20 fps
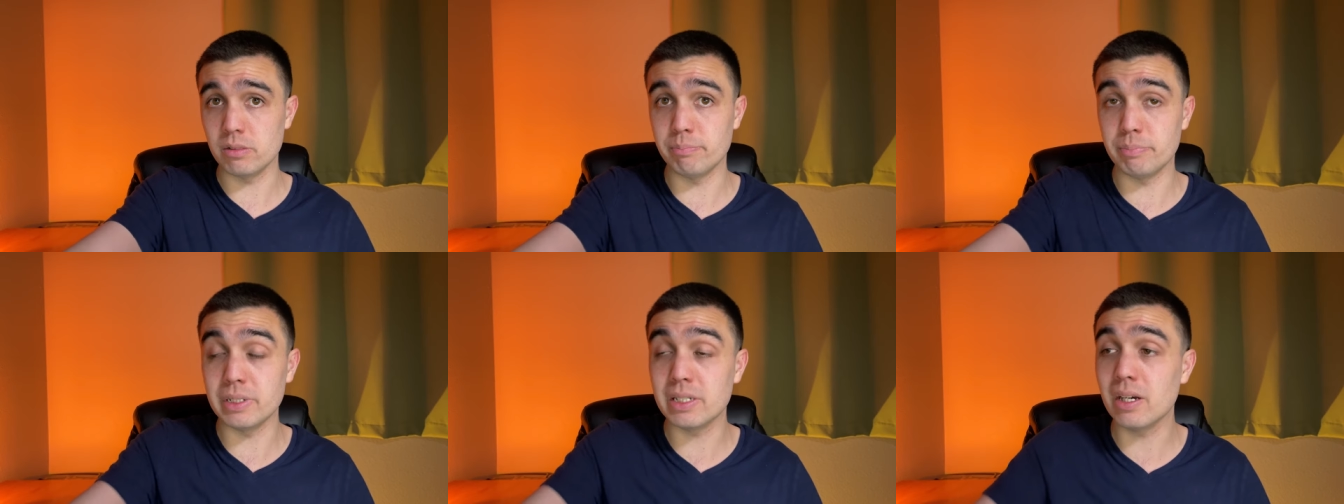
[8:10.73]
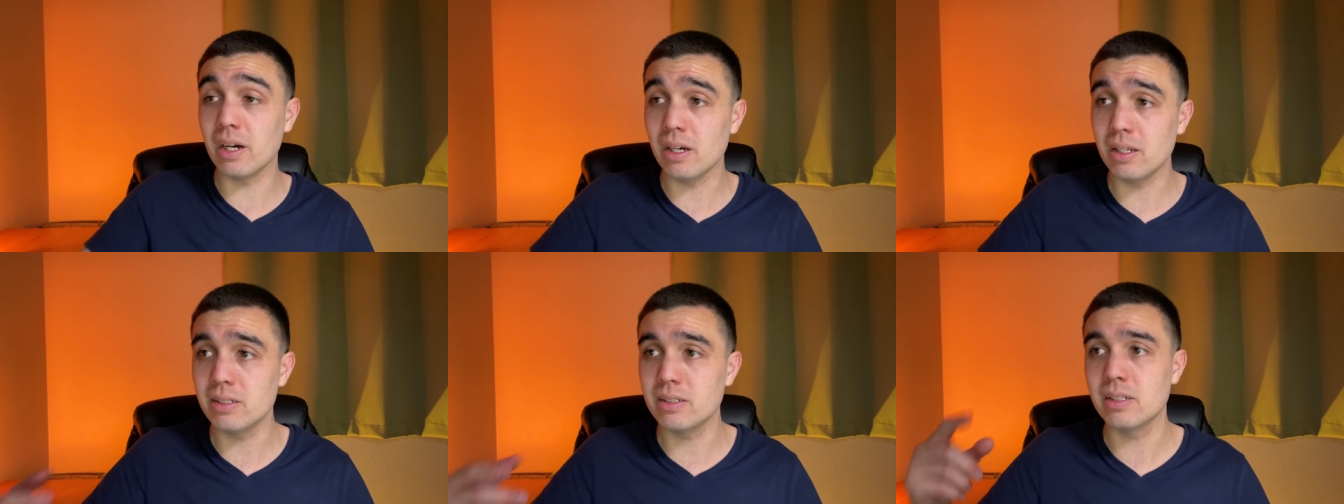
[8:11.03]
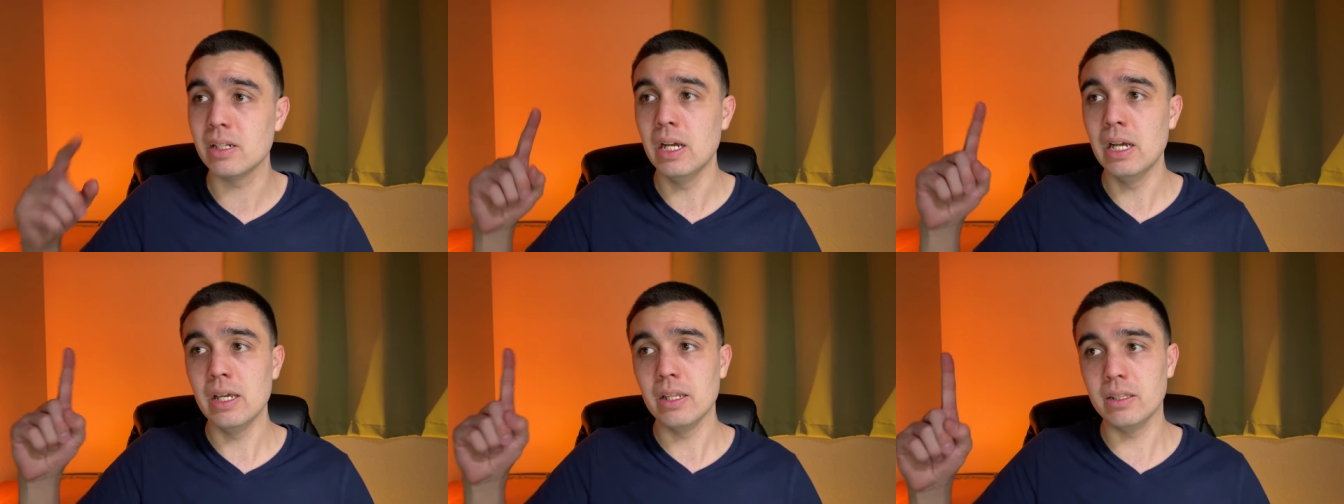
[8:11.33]
because
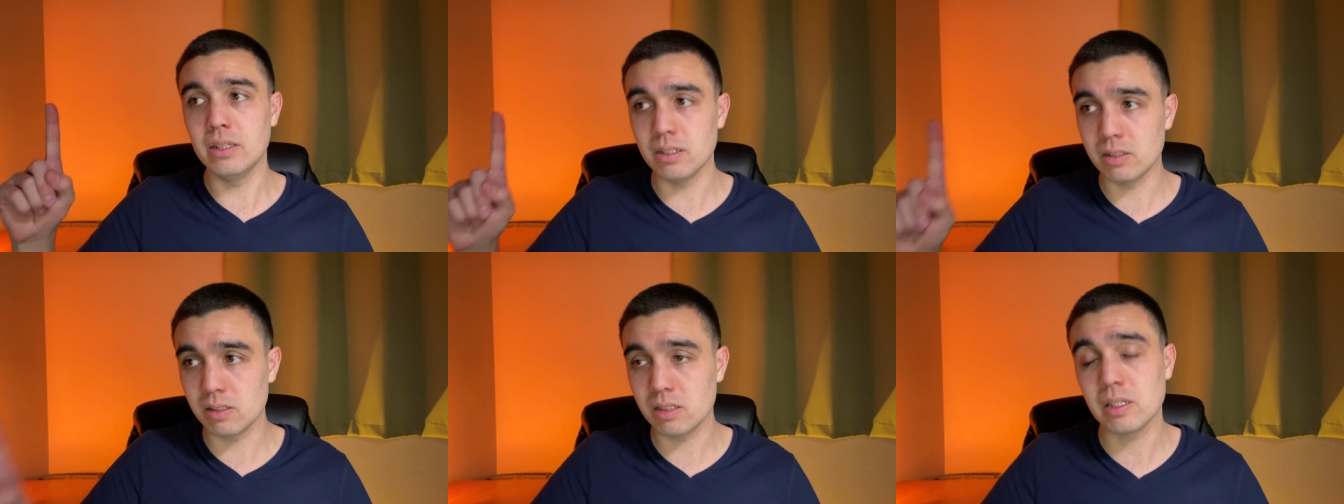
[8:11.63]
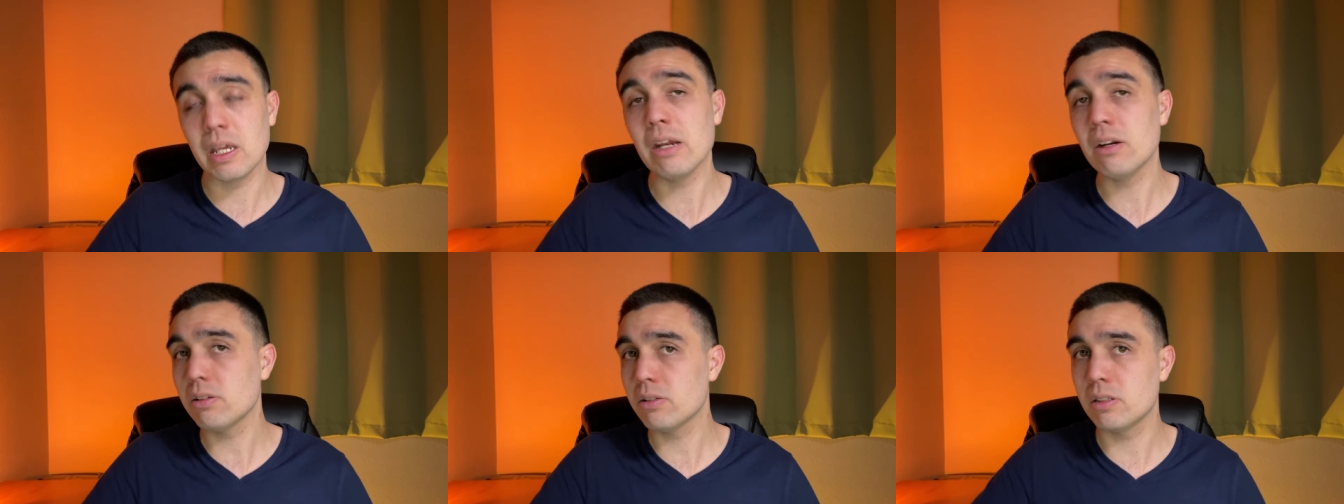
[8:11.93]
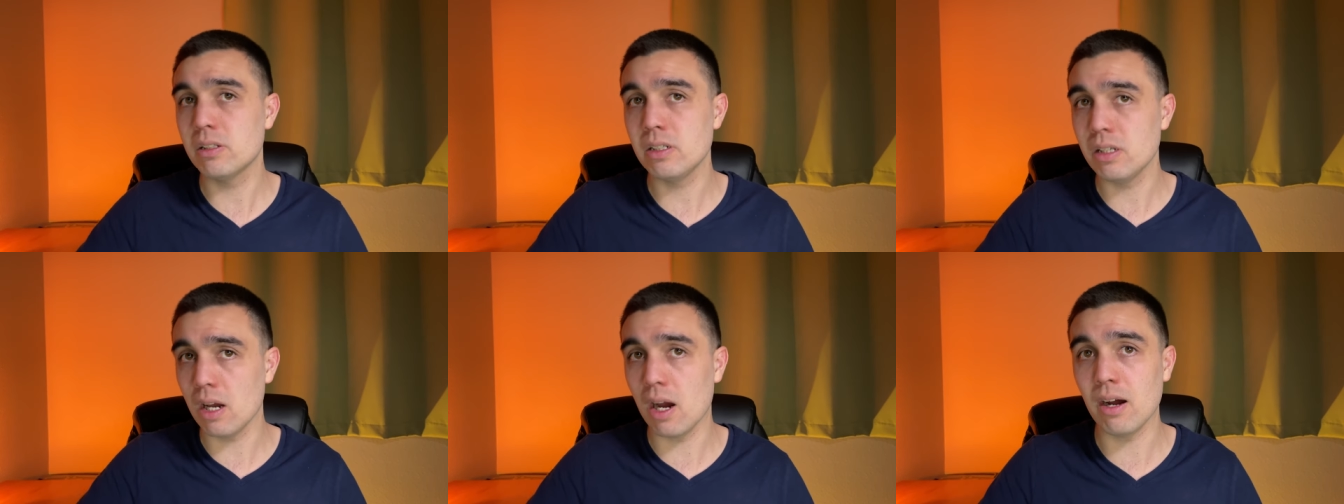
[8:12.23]
the
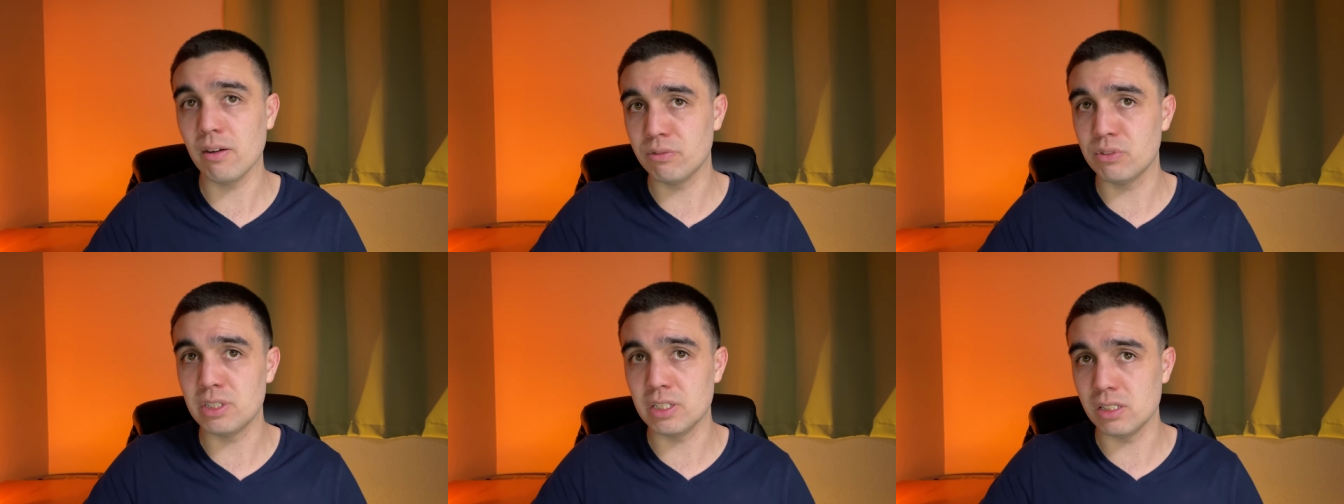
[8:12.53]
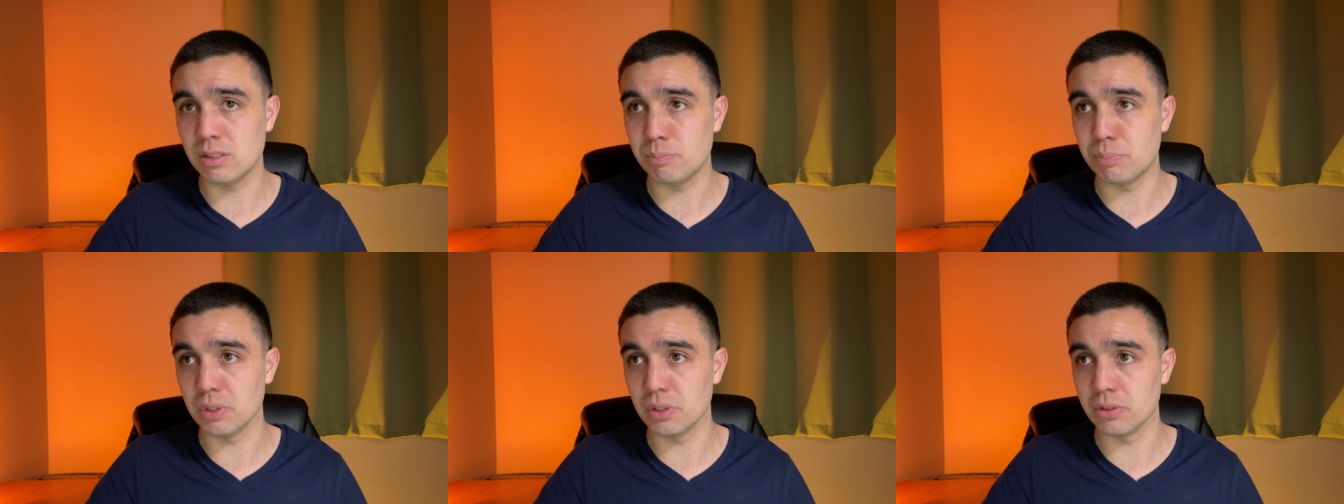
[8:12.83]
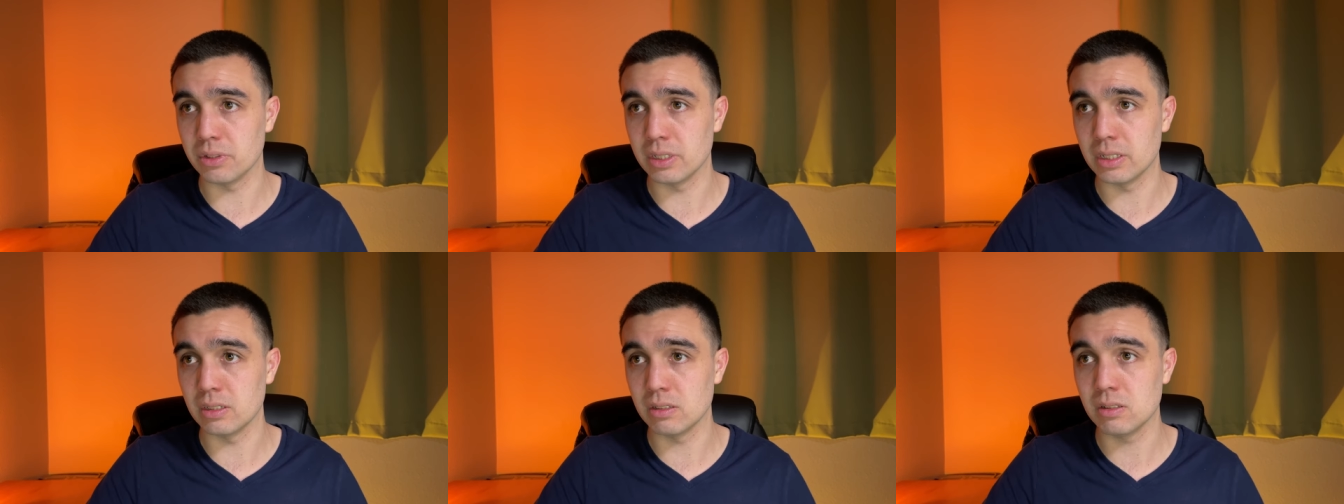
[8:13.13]
scarcity of these
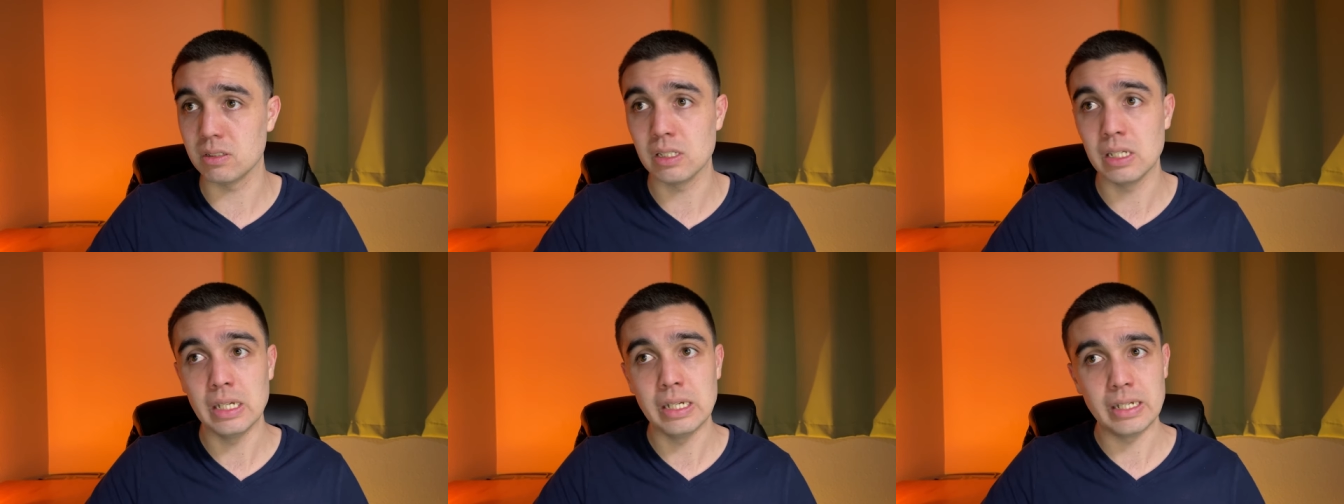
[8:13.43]
buildings